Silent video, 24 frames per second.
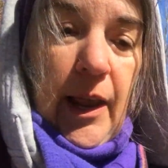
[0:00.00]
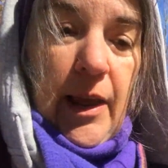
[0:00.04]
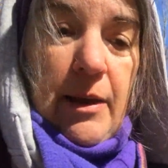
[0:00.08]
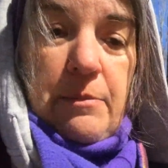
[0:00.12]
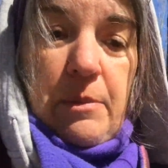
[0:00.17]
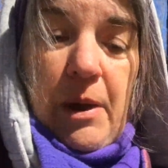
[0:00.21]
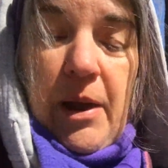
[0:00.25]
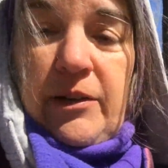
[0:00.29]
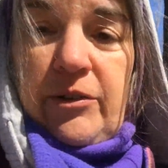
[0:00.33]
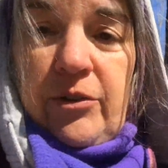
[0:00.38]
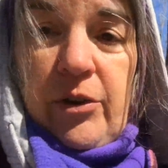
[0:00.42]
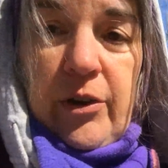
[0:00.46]
Like
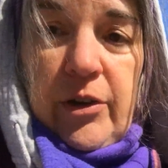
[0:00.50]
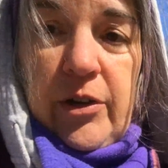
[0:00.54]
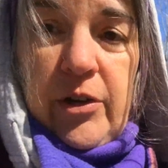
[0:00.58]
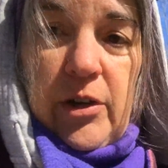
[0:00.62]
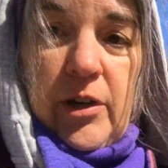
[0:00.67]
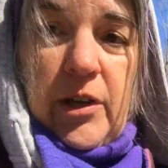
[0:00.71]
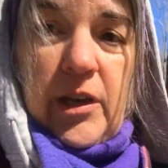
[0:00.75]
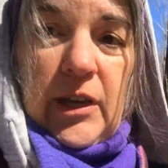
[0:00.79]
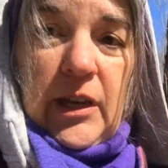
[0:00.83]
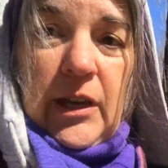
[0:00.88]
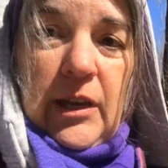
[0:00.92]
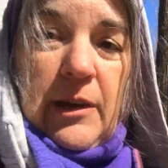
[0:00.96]
my dog
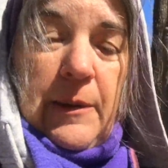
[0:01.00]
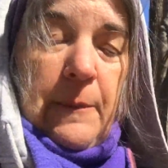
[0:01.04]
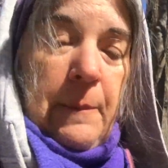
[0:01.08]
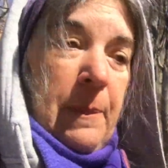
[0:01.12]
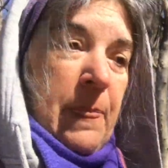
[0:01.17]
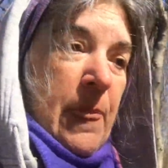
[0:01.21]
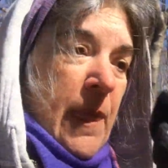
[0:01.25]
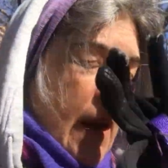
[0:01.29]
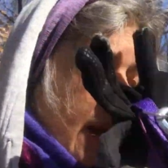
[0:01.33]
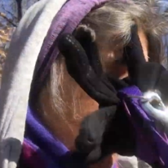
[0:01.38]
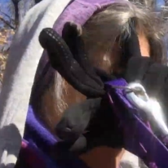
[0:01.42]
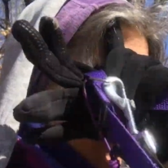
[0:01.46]
Cookie,
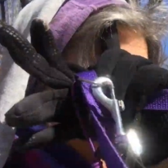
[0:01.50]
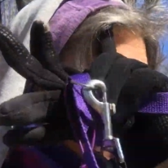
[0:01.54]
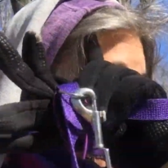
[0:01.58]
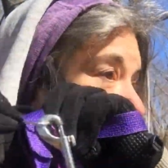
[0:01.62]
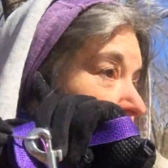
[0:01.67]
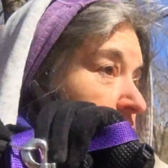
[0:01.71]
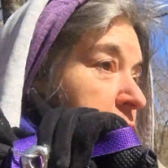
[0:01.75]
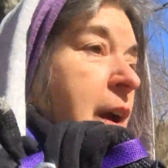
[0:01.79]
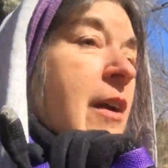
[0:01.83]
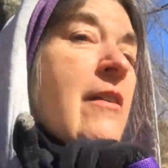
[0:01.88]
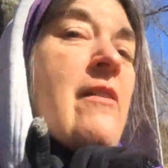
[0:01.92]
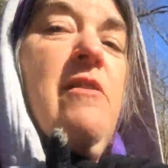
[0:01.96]

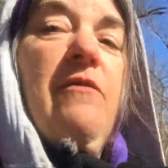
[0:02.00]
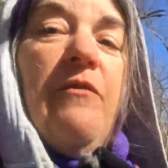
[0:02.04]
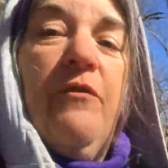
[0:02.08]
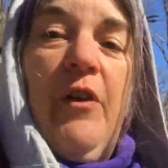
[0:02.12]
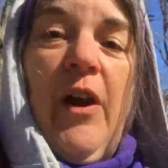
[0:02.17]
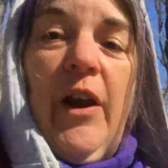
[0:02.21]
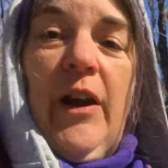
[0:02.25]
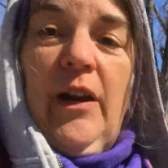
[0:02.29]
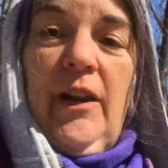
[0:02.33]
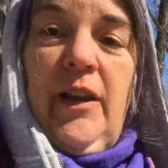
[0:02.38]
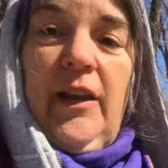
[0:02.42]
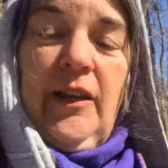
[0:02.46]
she's very
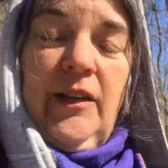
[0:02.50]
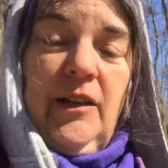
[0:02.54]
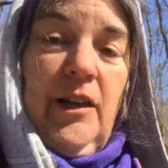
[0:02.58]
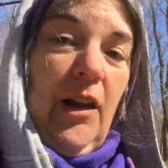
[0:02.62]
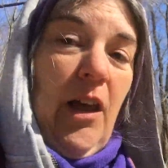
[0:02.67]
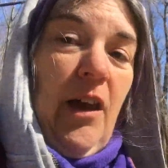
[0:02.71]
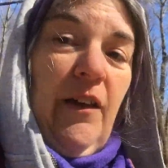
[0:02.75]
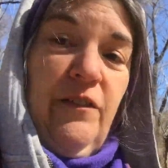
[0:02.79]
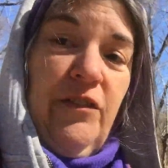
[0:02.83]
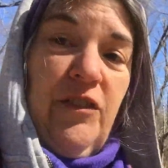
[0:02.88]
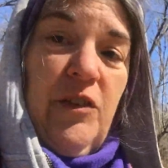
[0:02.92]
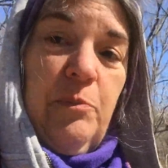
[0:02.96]
friendly and
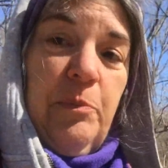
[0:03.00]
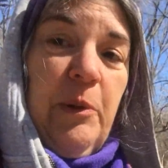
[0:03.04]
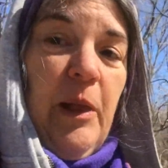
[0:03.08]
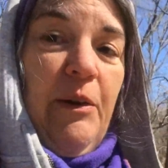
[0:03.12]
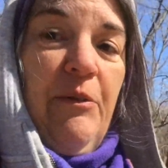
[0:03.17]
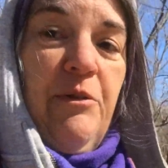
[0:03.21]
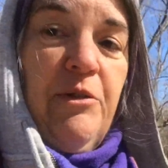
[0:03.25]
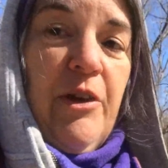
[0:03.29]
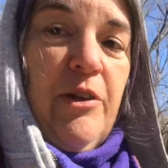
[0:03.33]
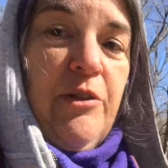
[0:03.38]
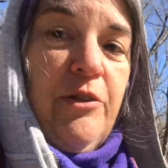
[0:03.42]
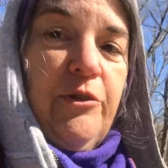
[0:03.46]
loves to
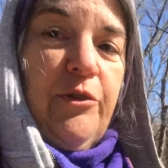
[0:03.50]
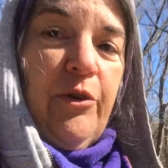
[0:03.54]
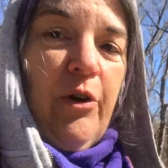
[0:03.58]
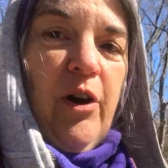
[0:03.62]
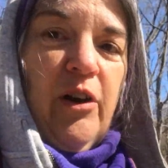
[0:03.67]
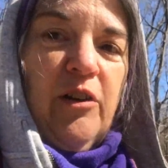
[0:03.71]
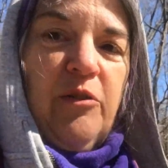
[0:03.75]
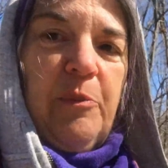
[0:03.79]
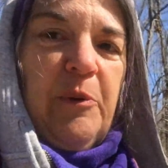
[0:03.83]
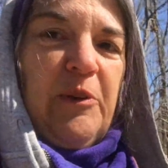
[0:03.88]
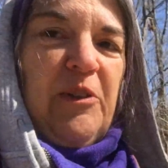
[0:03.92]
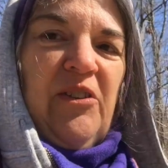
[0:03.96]
play with other
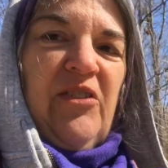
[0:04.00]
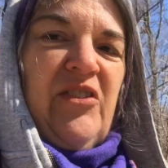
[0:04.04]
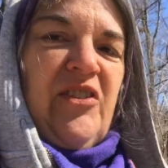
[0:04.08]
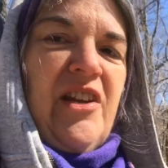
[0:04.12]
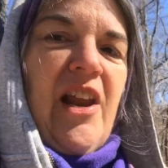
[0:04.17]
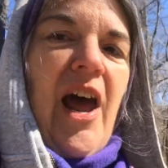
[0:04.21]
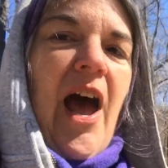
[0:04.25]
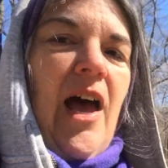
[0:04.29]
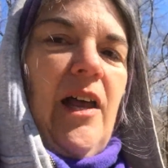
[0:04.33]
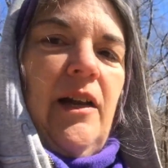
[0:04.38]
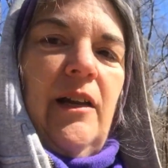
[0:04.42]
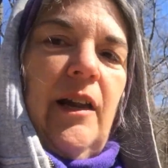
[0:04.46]
dogs, but does
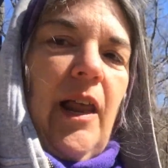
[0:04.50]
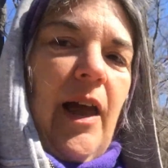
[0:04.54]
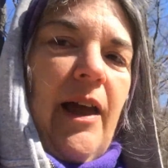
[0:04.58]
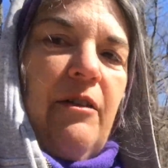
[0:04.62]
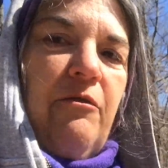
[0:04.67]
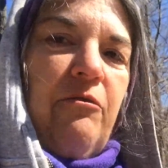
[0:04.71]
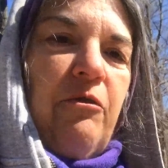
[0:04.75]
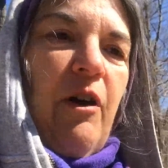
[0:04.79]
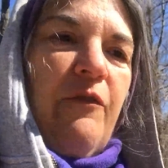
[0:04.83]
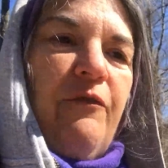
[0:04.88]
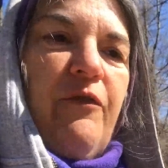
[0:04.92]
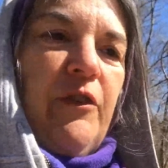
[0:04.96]
not
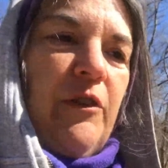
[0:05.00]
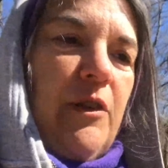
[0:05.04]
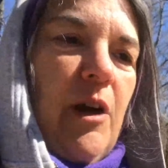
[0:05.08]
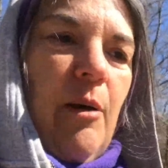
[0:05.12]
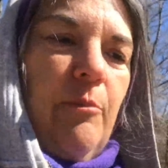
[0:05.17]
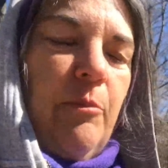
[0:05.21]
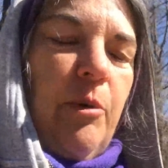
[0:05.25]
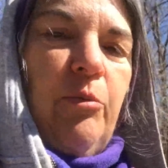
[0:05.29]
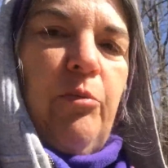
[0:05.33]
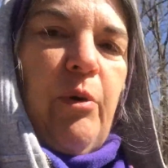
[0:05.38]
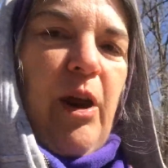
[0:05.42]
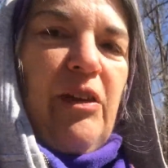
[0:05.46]
like rough and
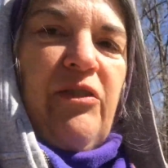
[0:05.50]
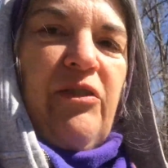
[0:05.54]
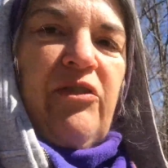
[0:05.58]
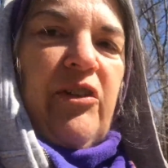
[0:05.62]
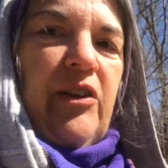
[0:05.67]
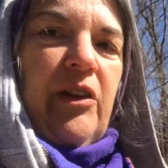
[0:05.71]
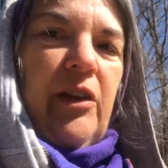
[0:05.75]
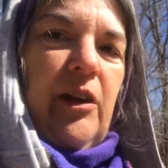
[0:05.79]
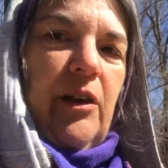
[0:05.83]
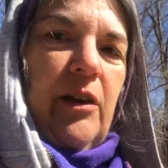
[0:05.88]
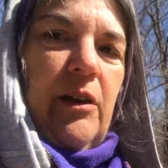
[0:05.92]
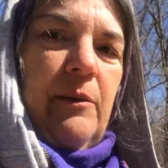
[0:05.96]
tumble
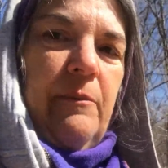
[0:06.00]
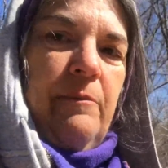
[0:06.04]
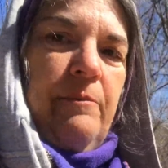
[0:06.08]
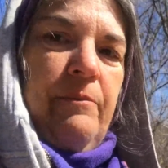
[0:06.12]
wrestling.